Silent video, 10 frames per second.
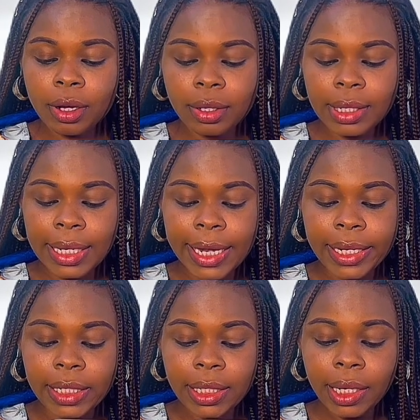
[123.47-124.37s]

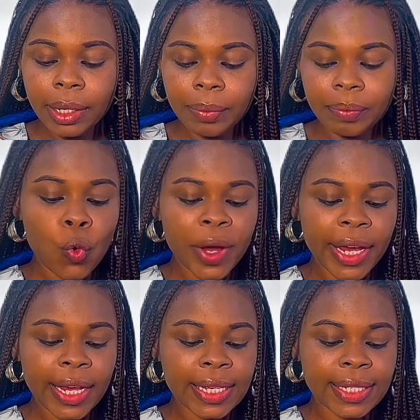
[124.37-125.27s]
lady who
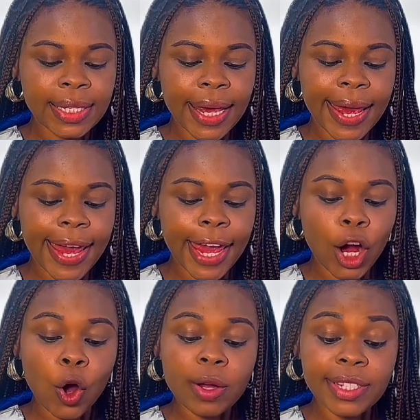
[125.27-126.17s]
is a
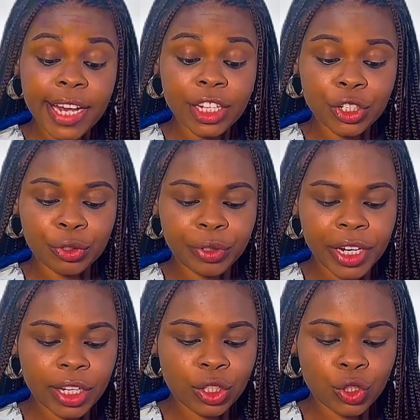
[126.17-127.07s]
content
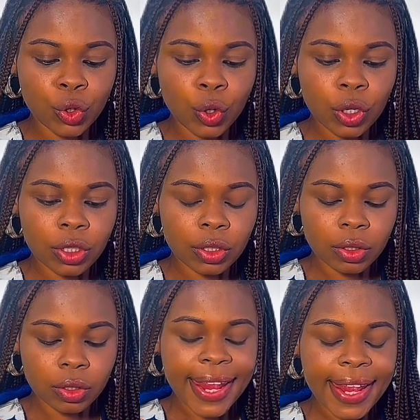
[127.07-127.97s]
creator
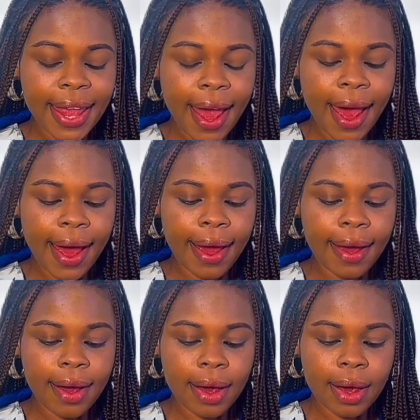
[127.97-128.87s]
in her
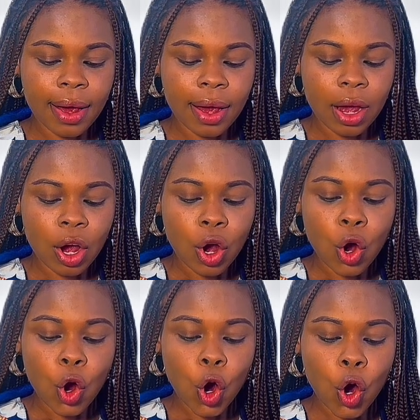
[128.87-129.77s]

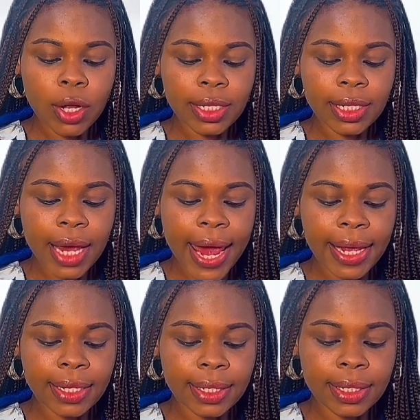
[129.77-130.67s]

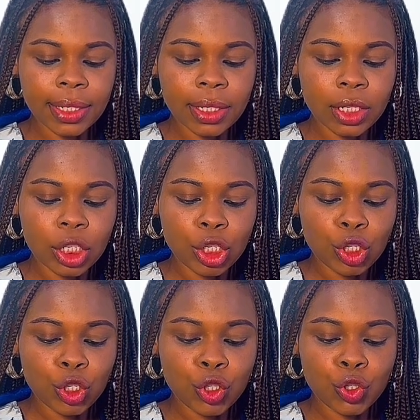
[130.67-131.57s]
content
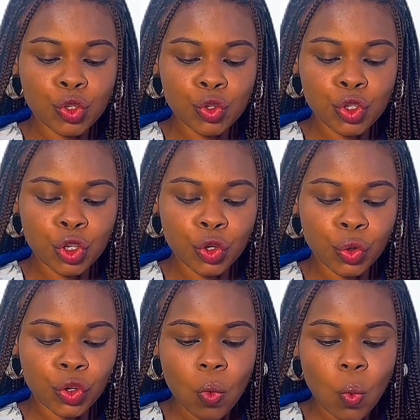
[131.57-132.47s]

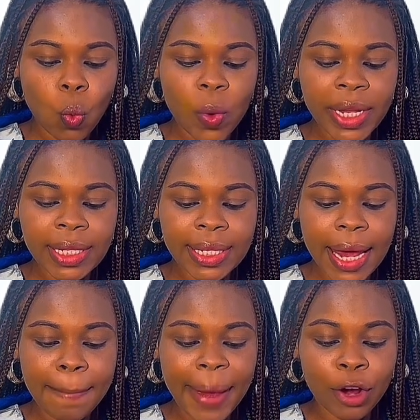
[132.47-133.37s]
studio with
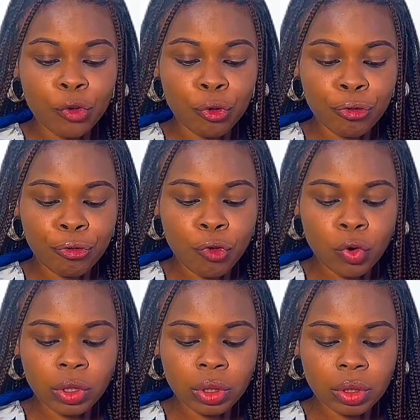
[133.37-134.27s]
a
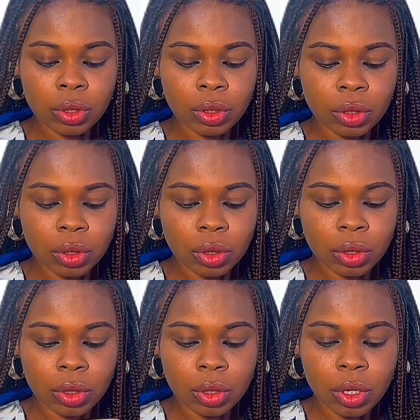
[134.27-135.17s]
microphone
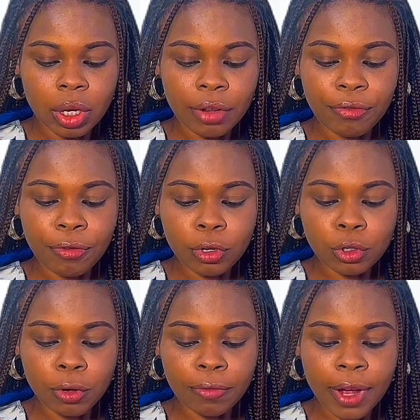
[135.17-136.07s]
in front
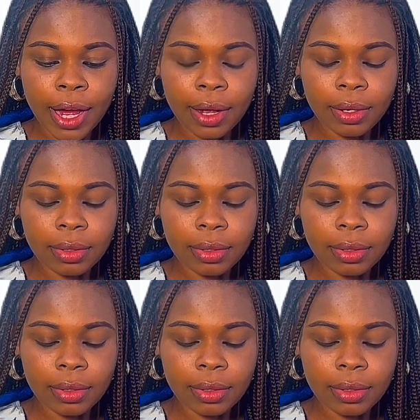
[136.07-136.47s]
of her,